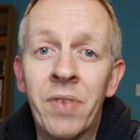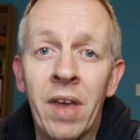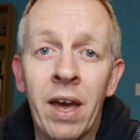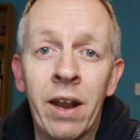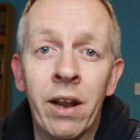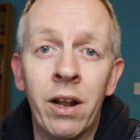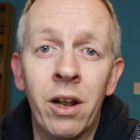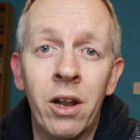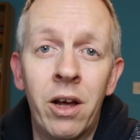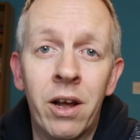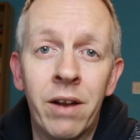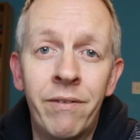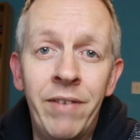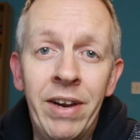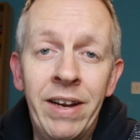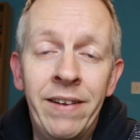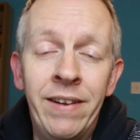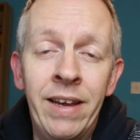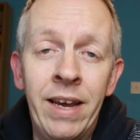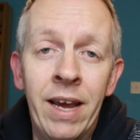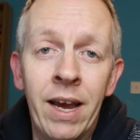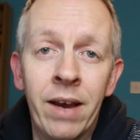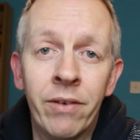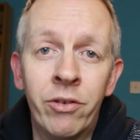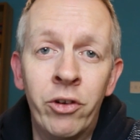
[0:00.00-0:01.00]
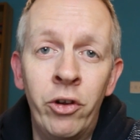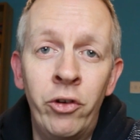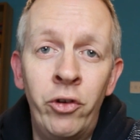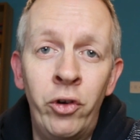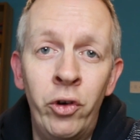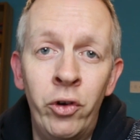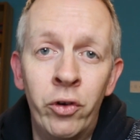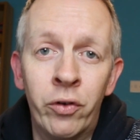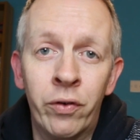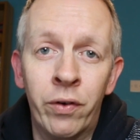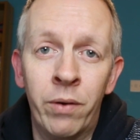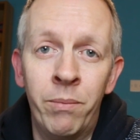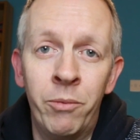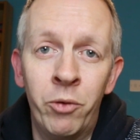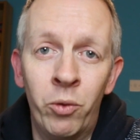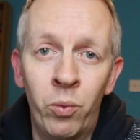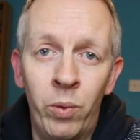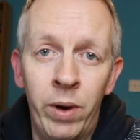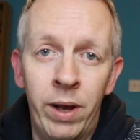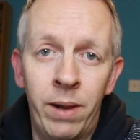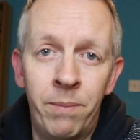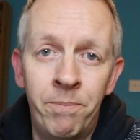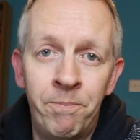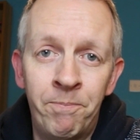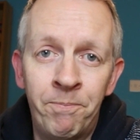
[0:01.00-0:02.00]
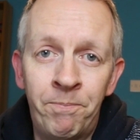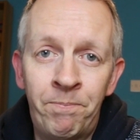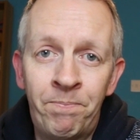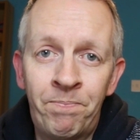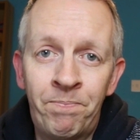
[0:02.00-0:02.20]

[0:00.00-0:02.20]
and a lot of ETFs to choose from as well.